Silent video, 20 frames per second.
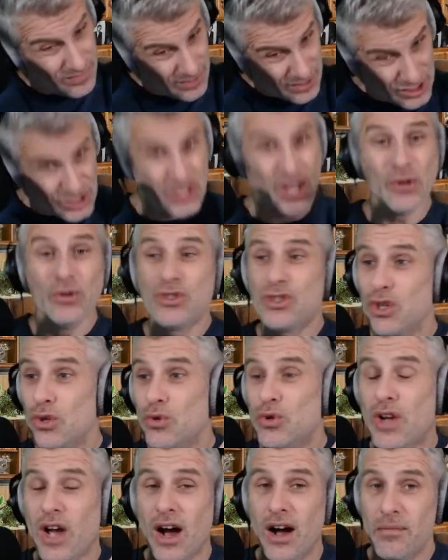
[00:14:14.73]
So
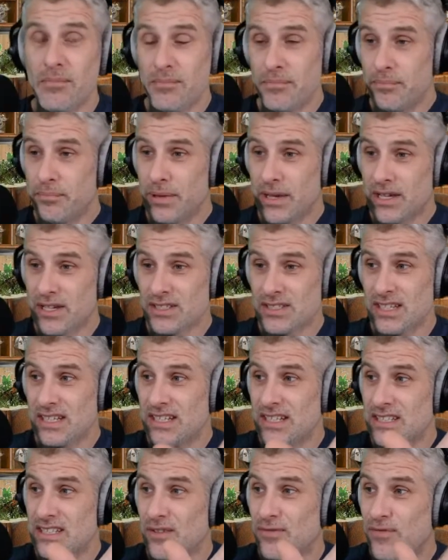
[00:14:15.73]
do come because
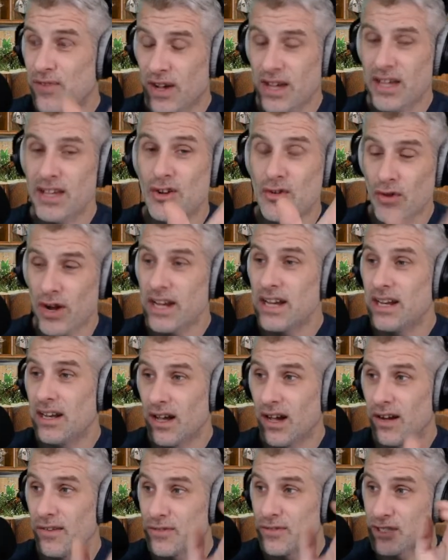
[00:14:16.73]
it is a fucking great
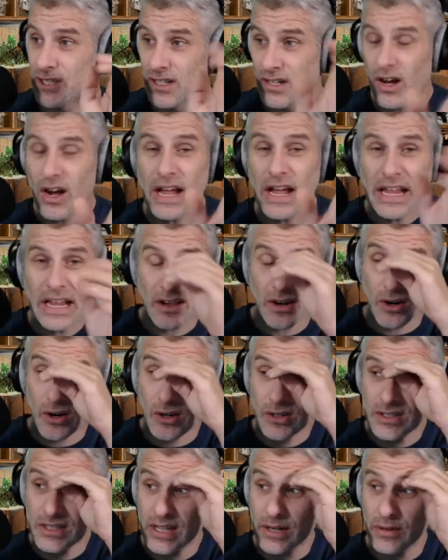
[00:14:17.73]
laugh. Tonight
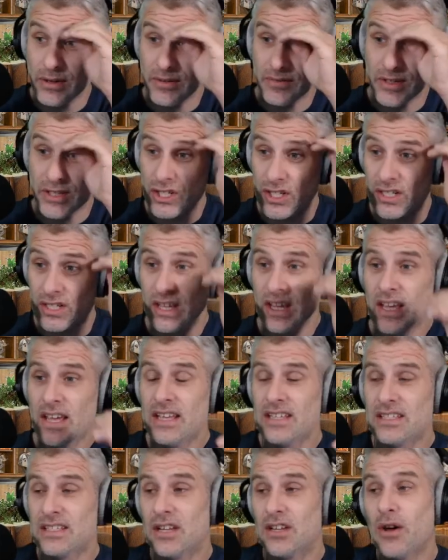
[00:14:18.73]
on Vision.
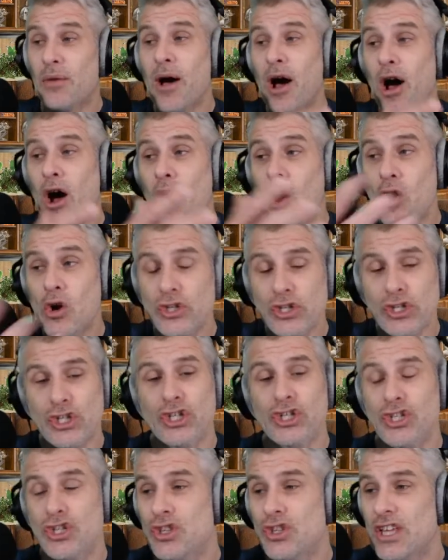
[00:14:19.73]
it's an
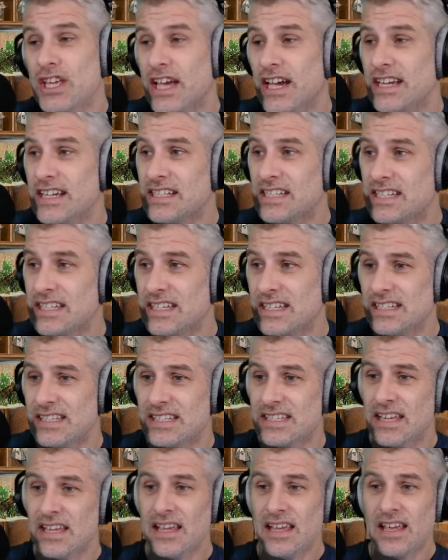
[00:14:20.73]
homage to the
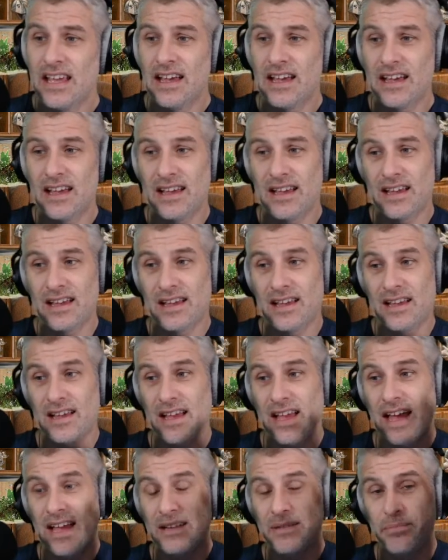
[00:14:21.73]
80s. Uh,
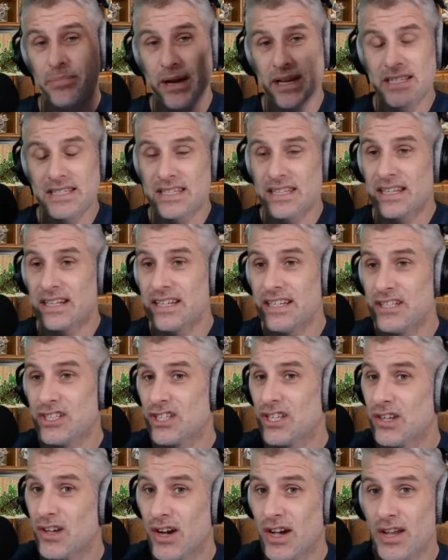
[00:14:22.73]
and basically,
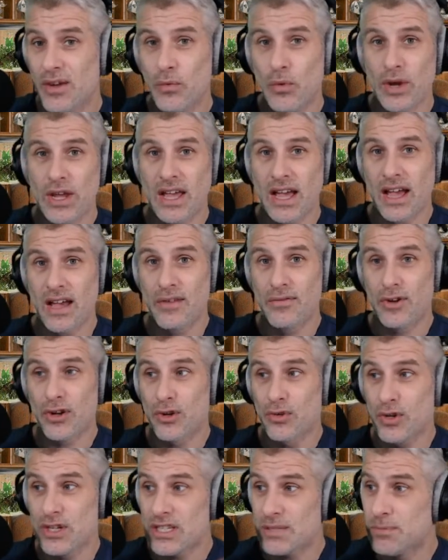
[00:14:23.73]
tonight we have a
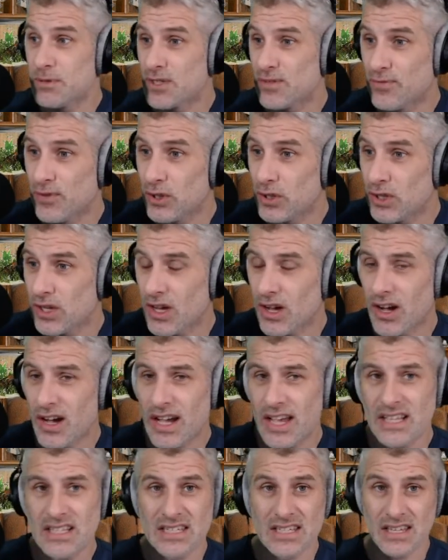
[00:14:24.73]
Christmas Fool
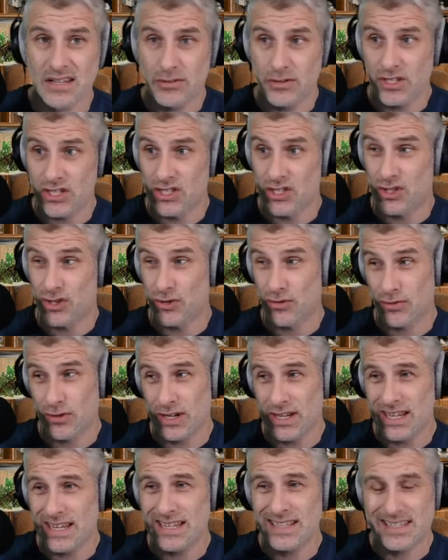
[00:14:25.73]
Guy series
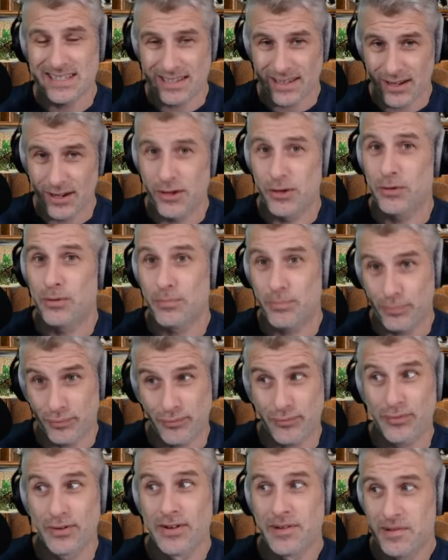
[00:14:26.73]
three. So
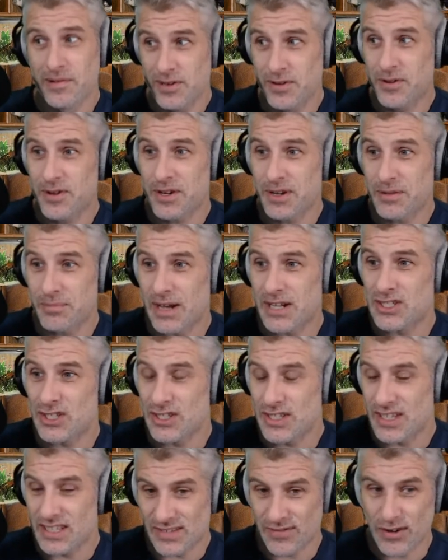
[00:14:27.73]
pff, you can
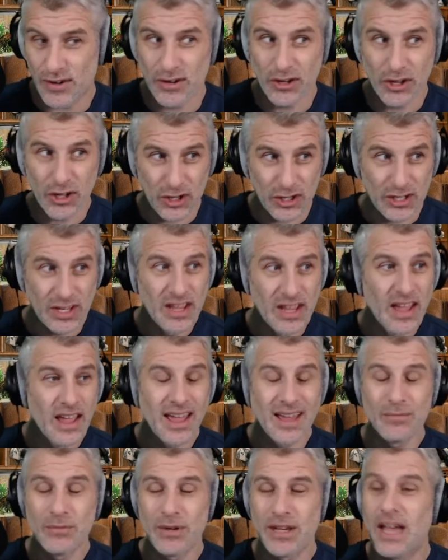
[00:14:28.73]
imagine that's very good.
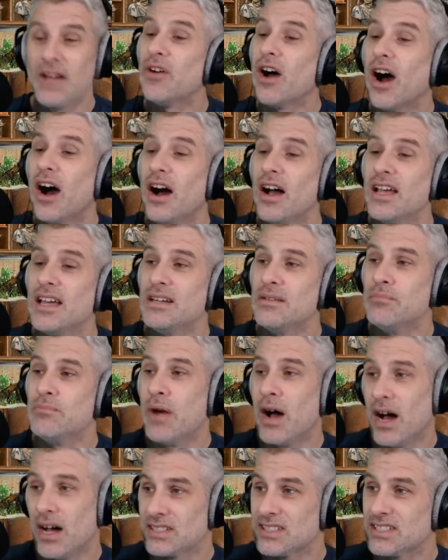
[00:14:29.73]
And we have Iron
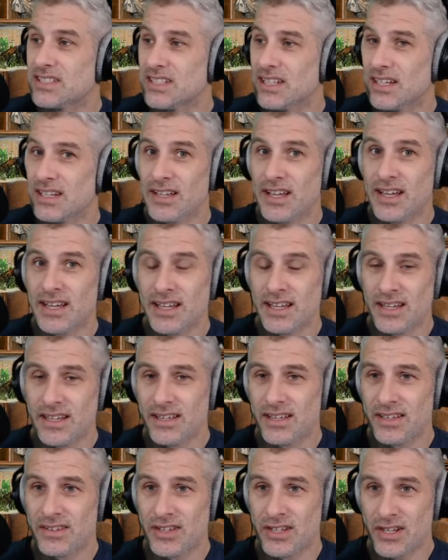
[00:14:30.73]
Master,
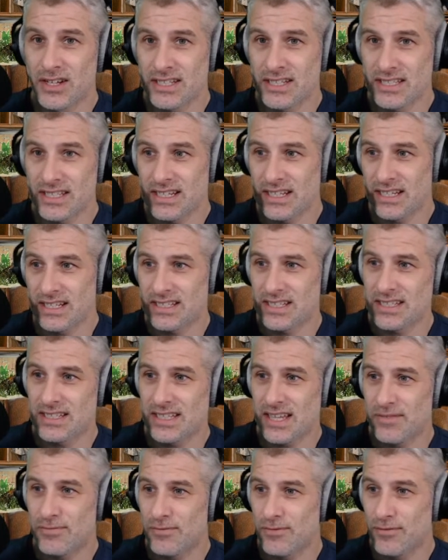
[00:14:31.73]
uh, the
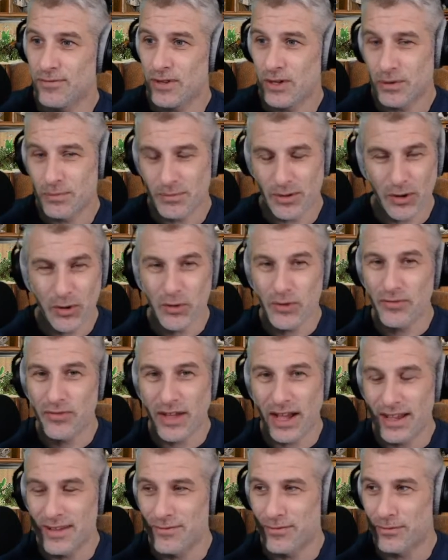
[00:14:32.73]
1987 film. All of
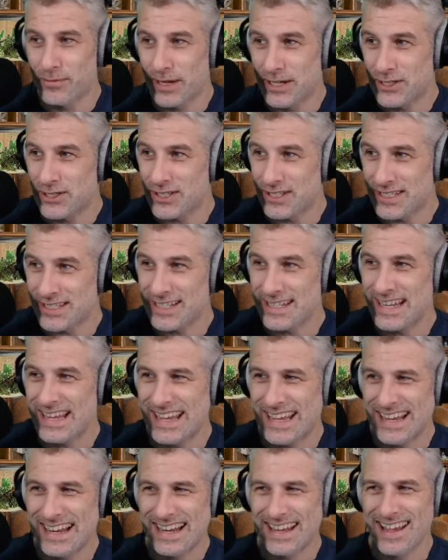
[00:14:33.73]
that information is
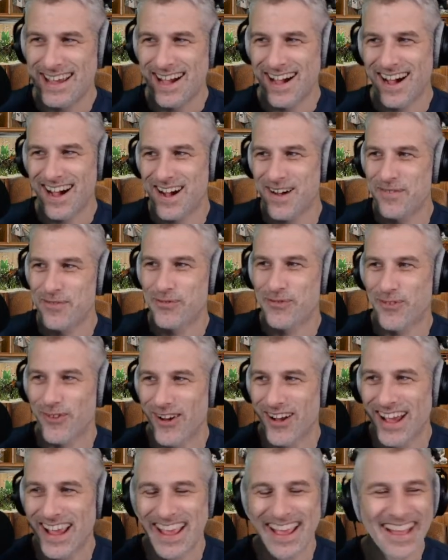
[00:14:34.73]
nearly half
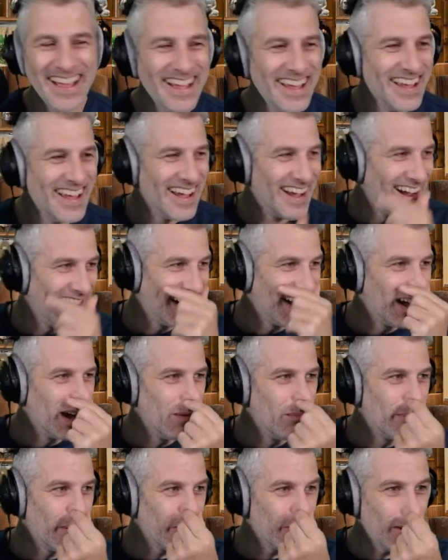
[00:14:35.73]
right.
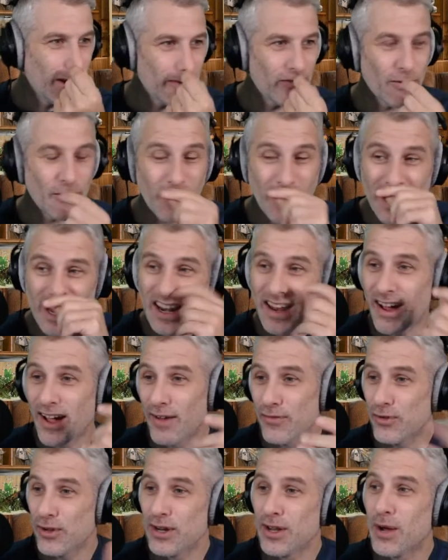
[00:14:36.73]
Uh, but we have a right
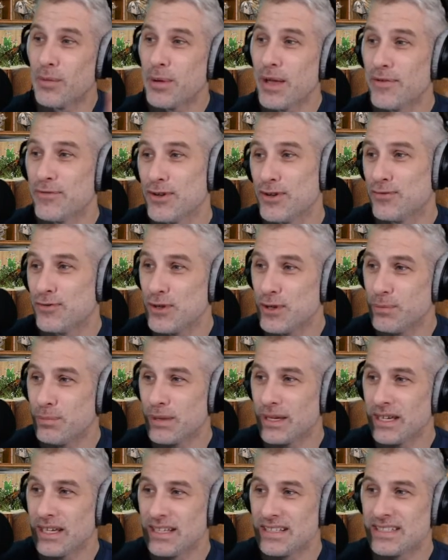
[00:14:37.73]
laugh, and I'll be having a few
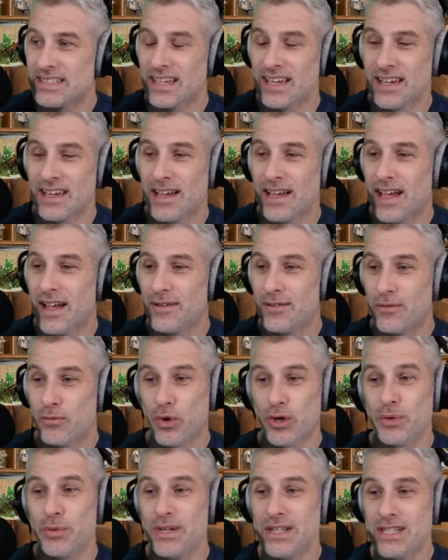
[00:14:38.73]
beers. Uh, and
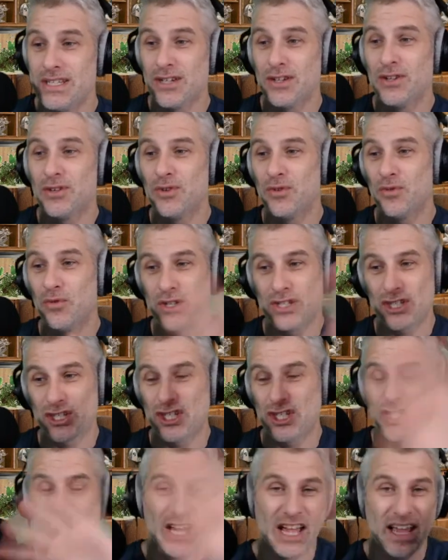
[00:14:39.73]
what do we do? We
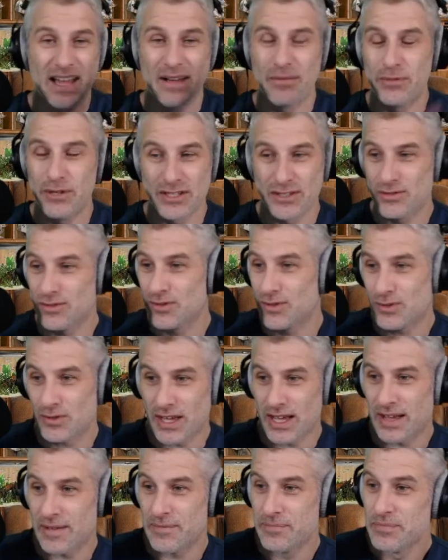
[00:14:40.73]
just chat and we do all
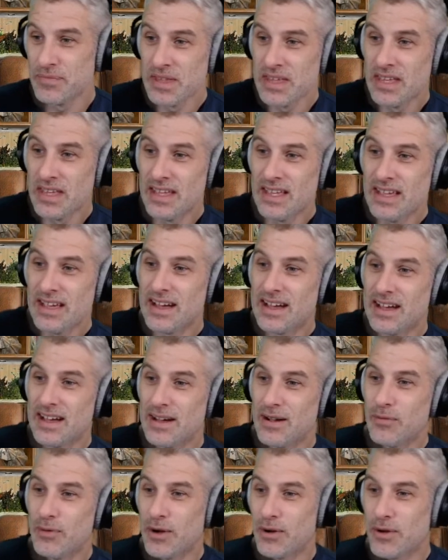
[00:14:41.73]
that.
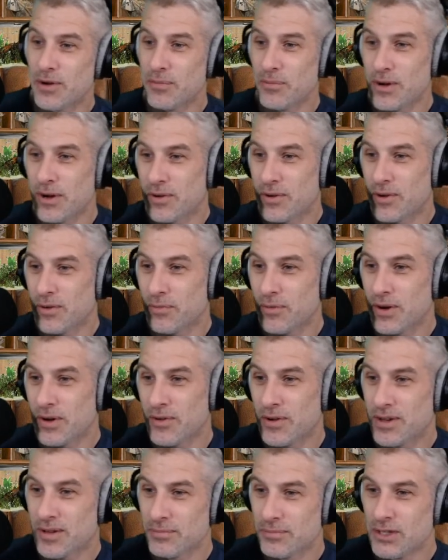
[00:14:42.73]
Uh, welcome, welcome,
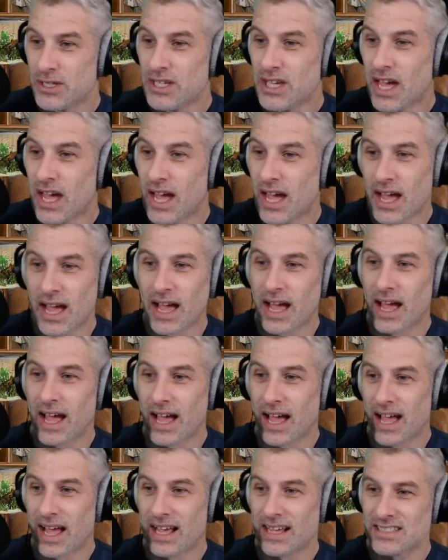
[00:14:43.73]
welcome.
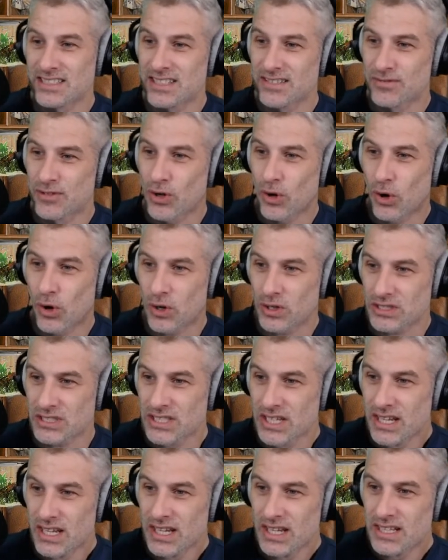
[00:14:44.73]
Yes, of
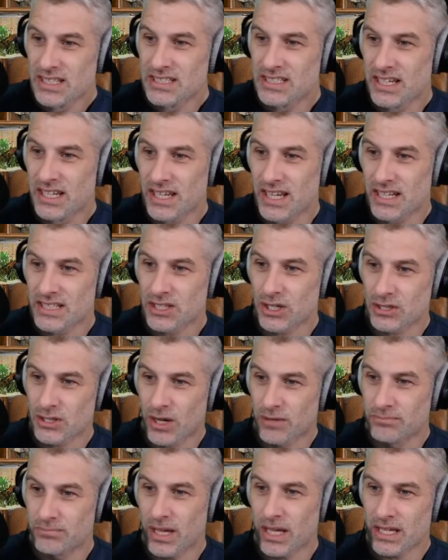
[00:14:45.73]
course. Seeing as your
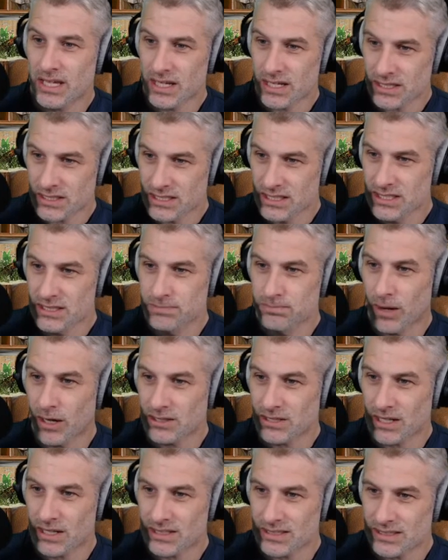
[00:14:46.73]
Tom Baker is
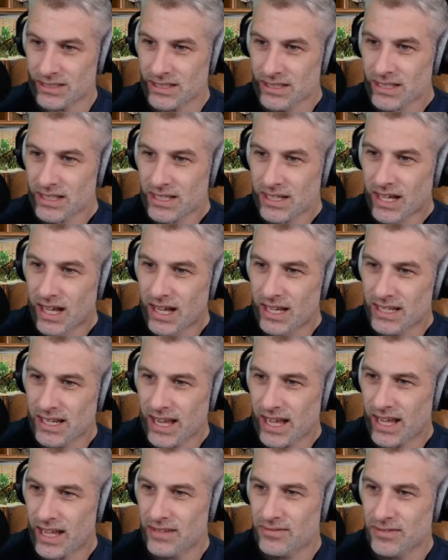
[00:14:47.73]
spot on, I'll
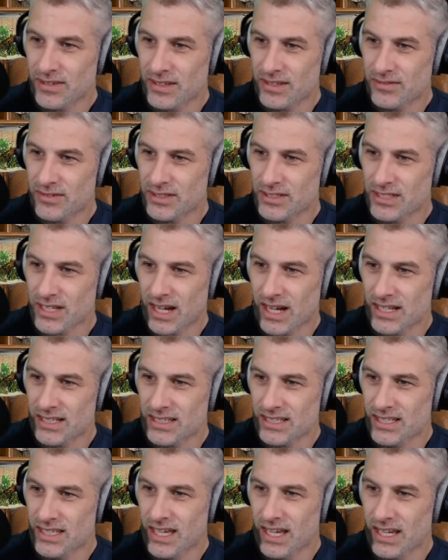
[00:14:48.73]
have a tie
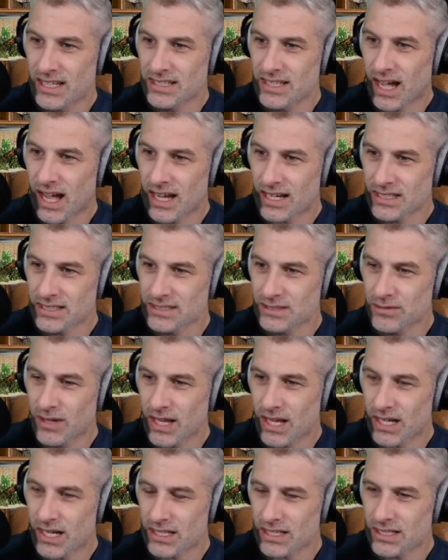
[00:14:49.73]
the canine as
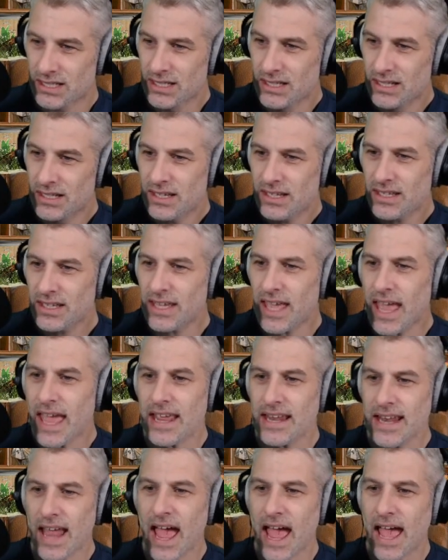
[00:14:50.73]
well.
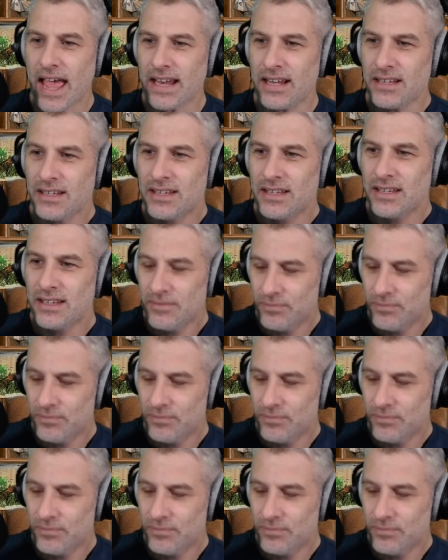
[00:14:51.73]
Canine!